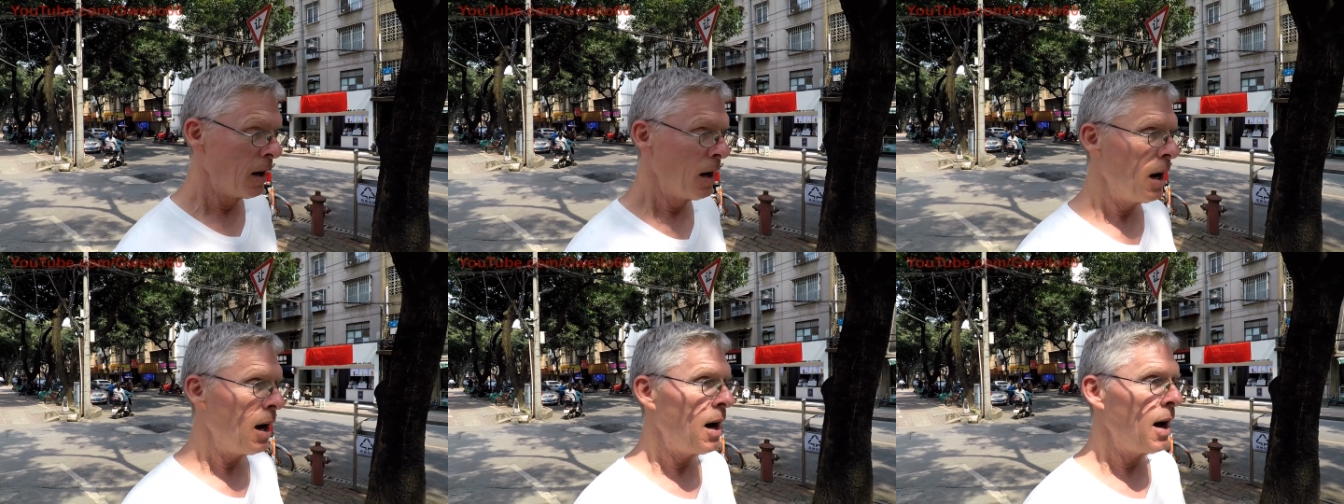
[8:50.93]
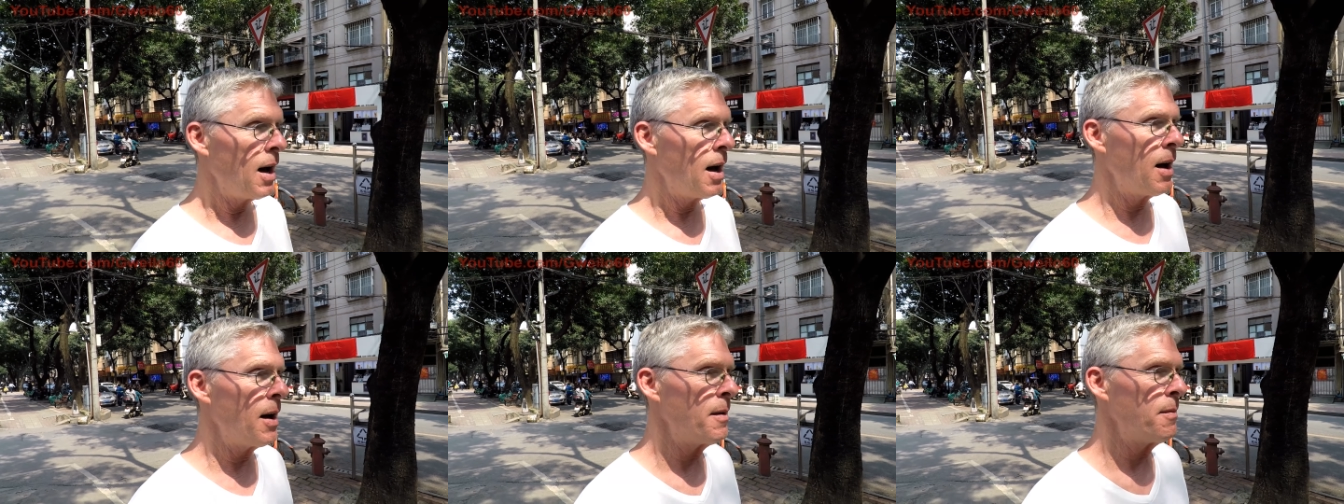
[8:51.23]

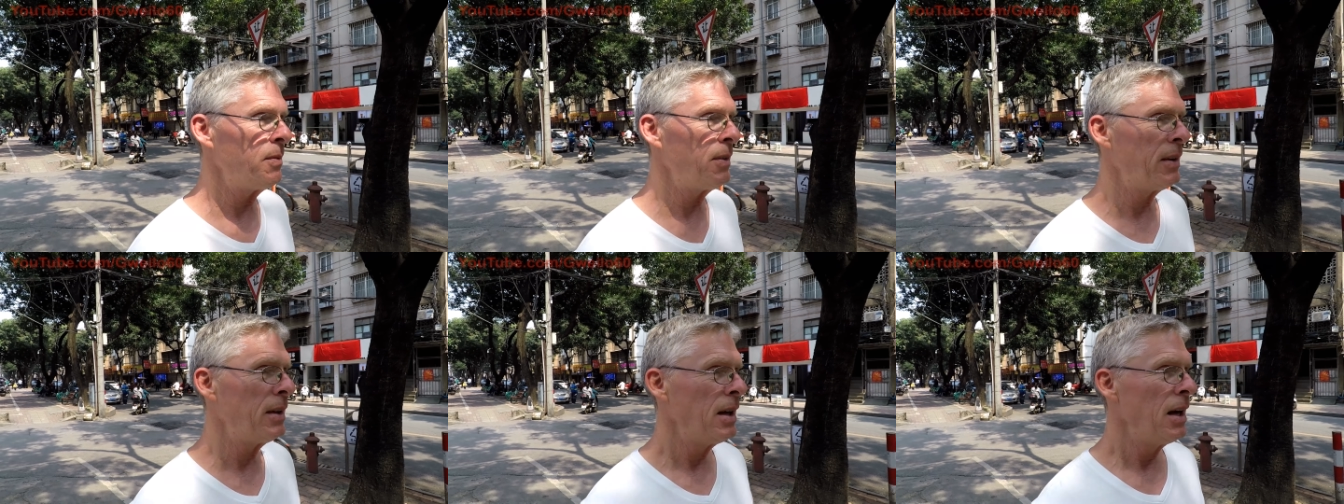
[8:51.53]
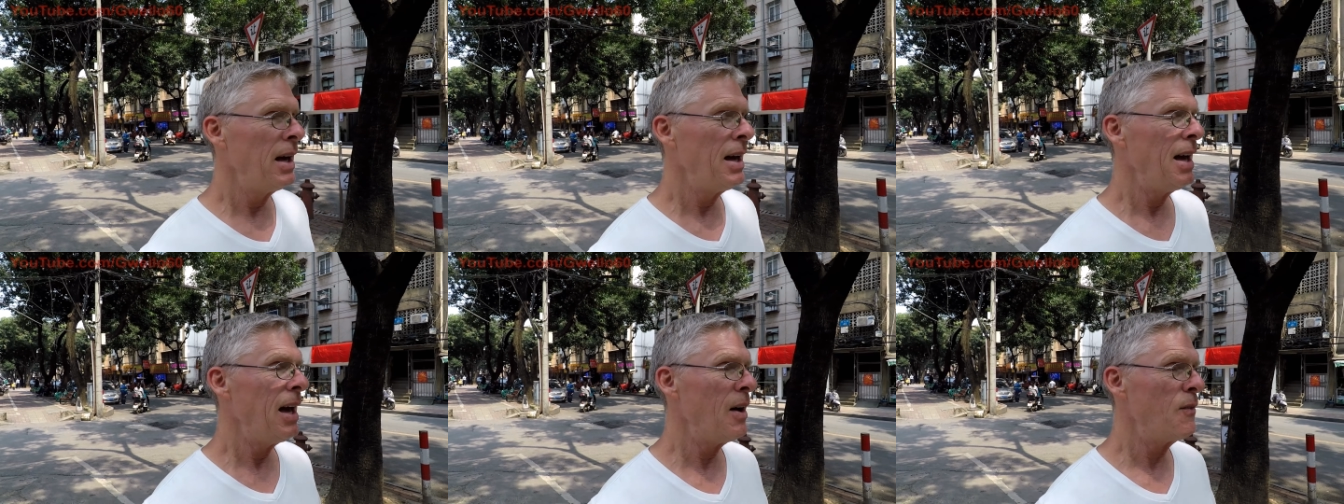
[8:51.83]
Um,
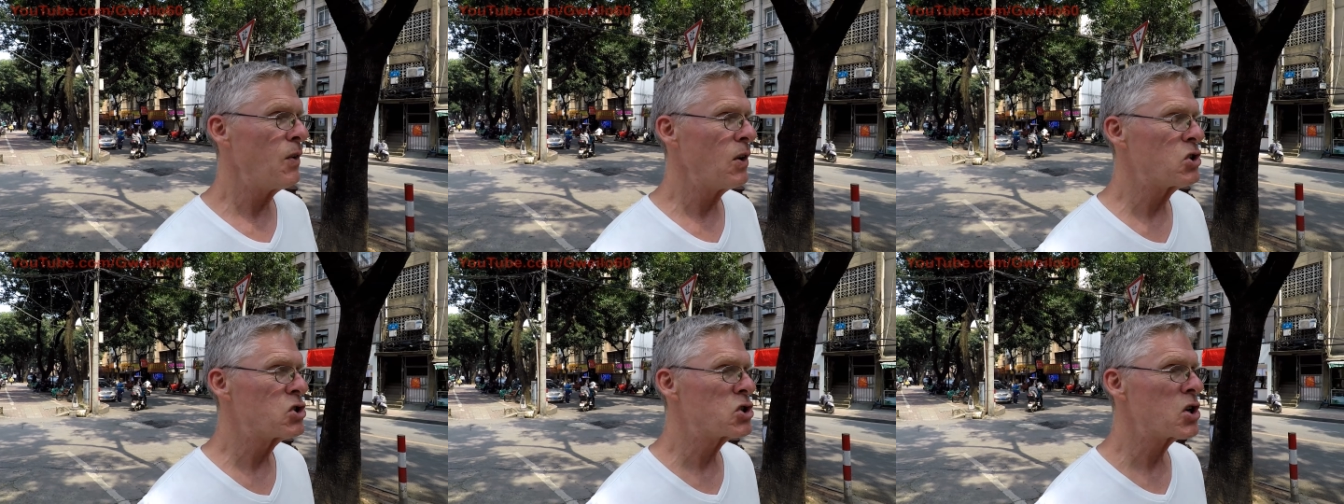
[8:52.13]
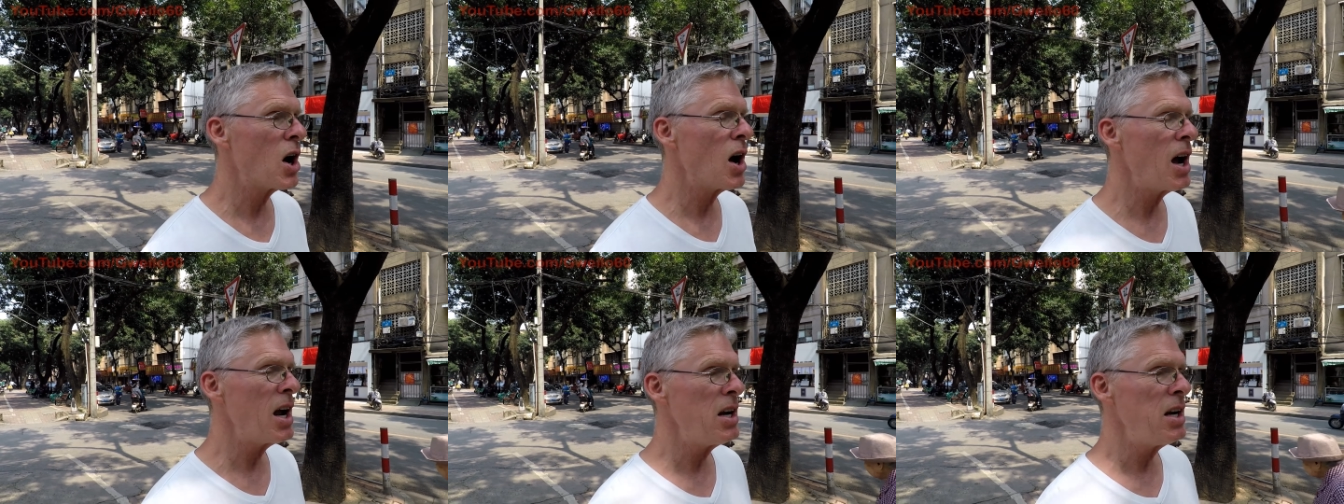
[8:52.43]
if a
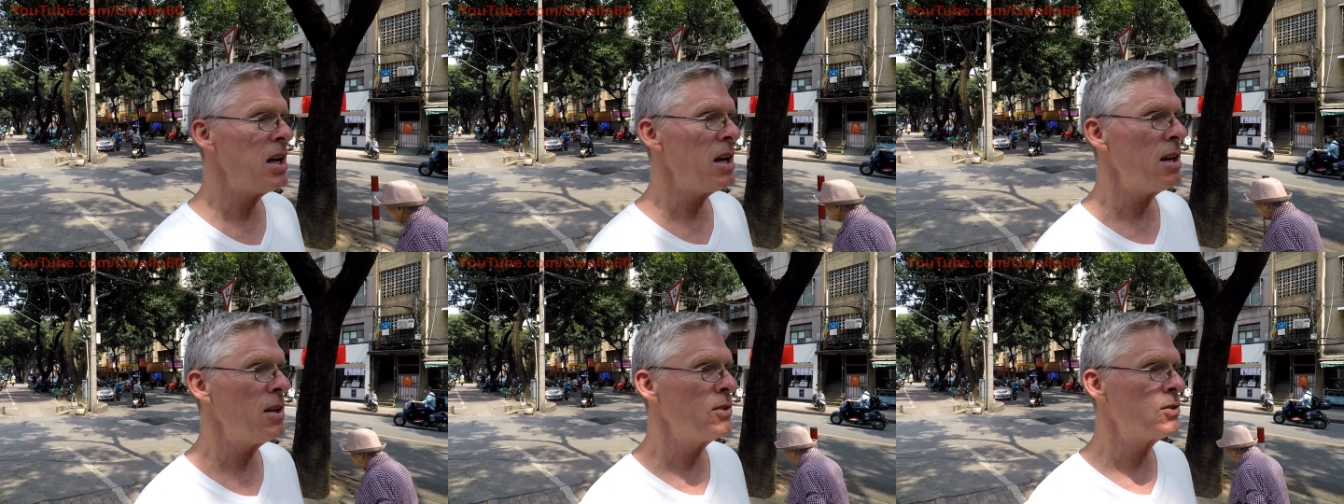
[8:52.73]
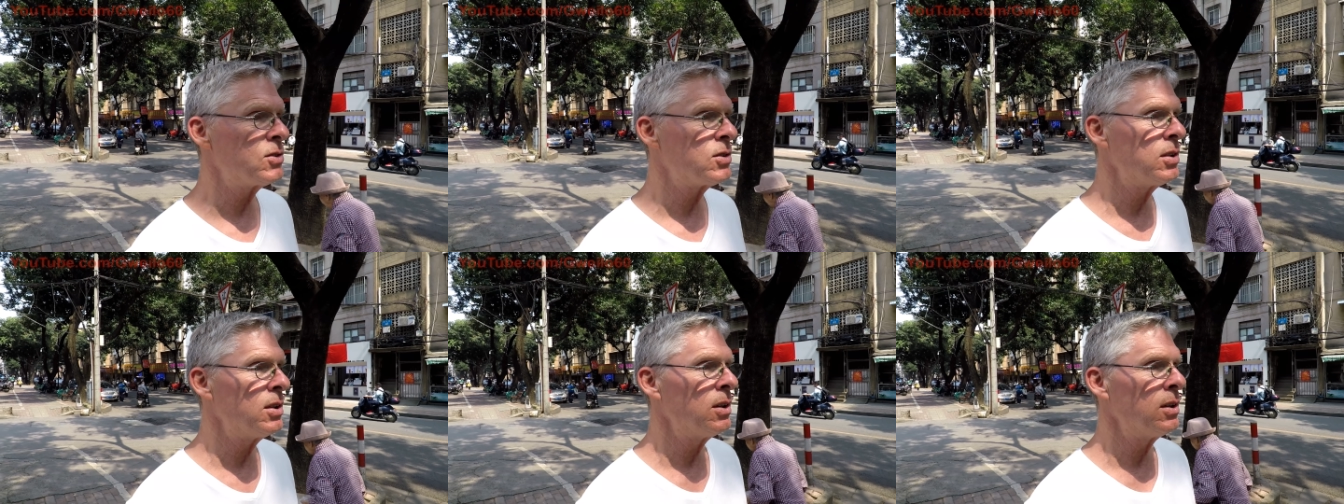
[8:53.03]

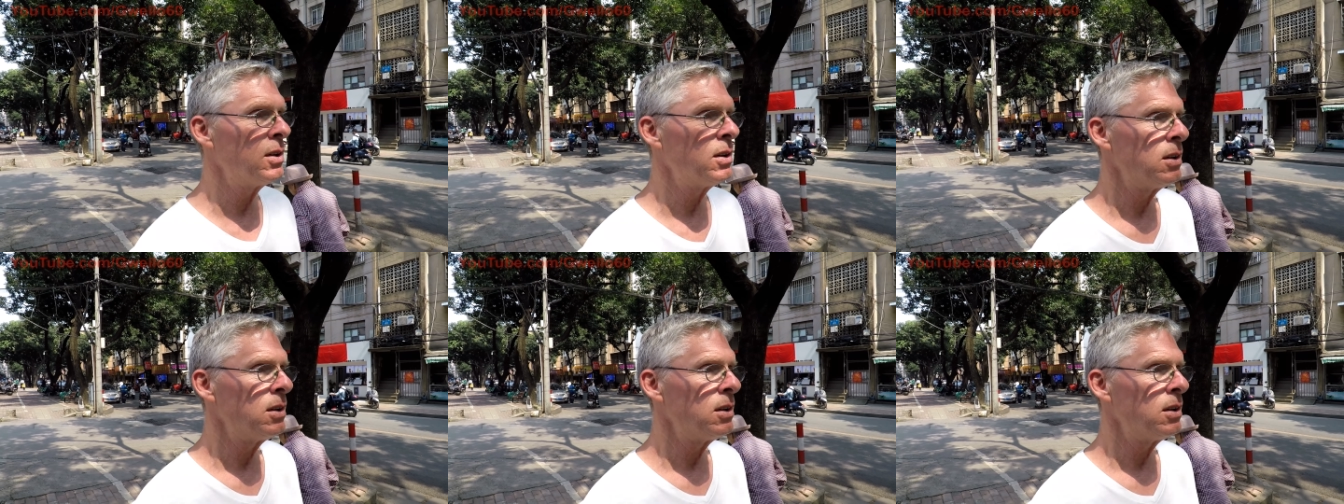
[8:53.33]
Chinese